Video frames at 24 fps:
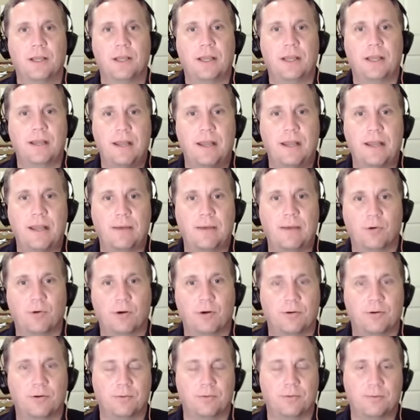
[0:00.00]
and they
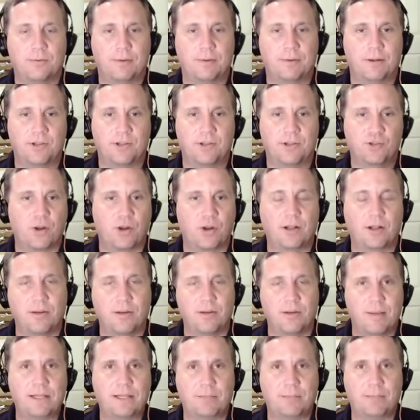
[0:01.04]
were struggling to
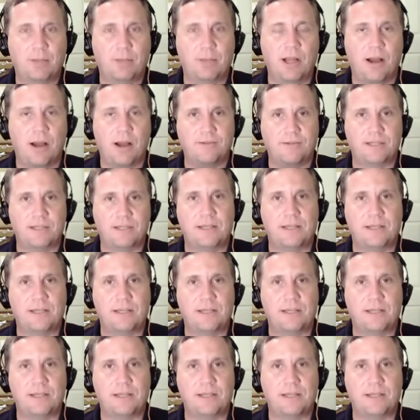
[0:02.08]
make the playoffs.